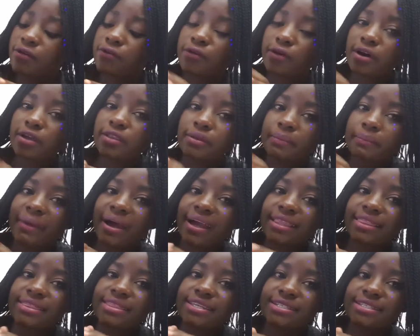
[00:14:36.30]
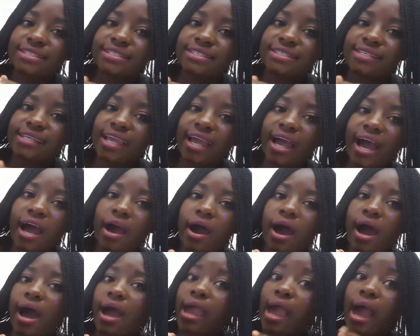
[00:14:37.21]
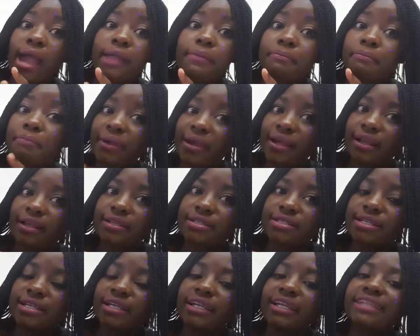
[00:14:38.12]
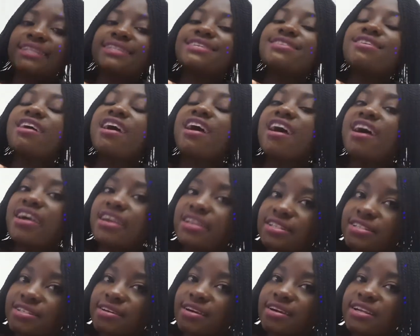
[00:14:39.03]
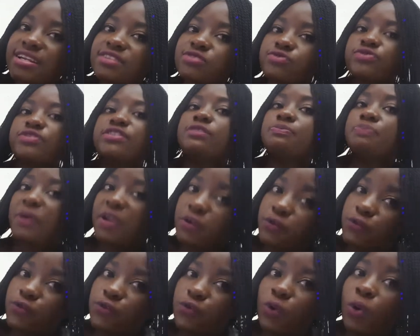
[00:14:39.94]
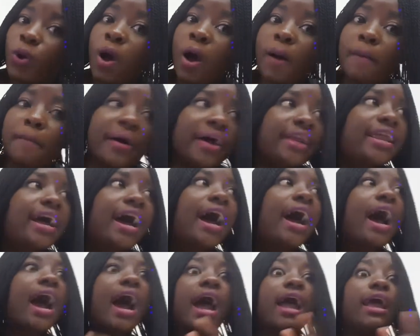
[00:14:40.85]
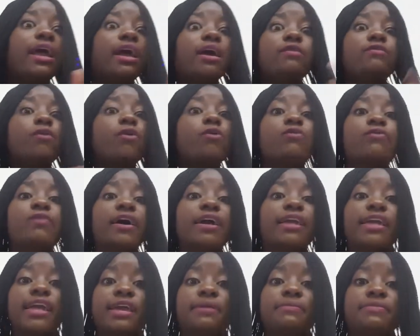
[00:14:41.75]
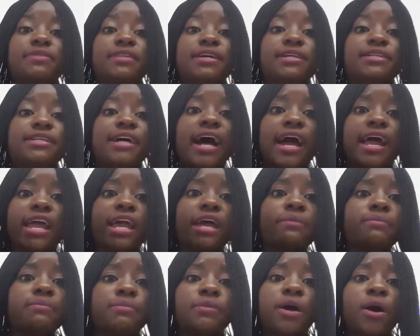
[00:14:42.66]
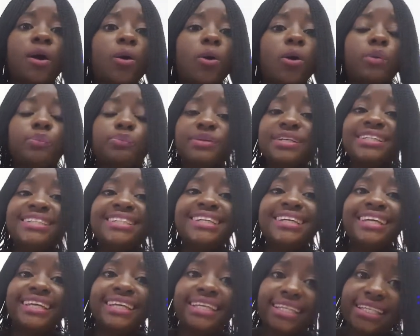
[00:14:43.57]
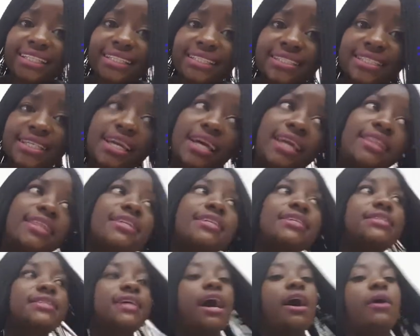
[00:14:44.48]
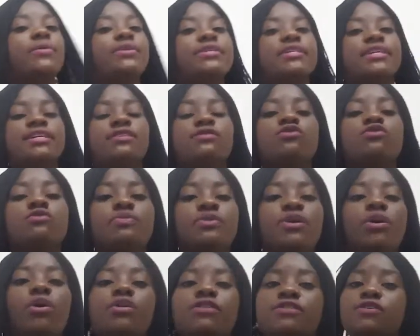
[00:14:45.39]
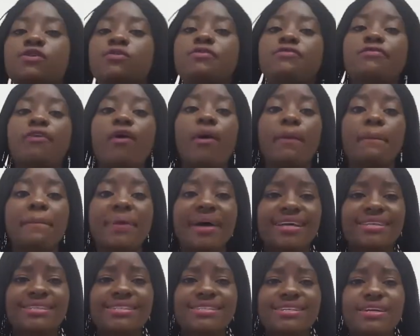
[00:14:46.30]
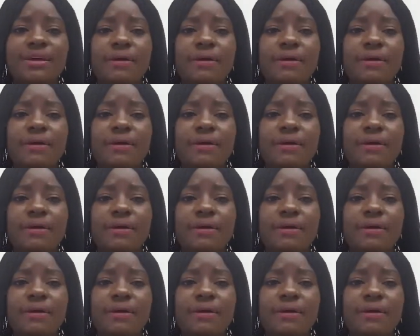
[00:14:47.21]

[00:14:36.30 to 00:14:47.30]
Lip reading: the mic that is here. I bent. It hurt. It was painful. But I have overcame that. I am completely healed. That is how it has to be also with our past.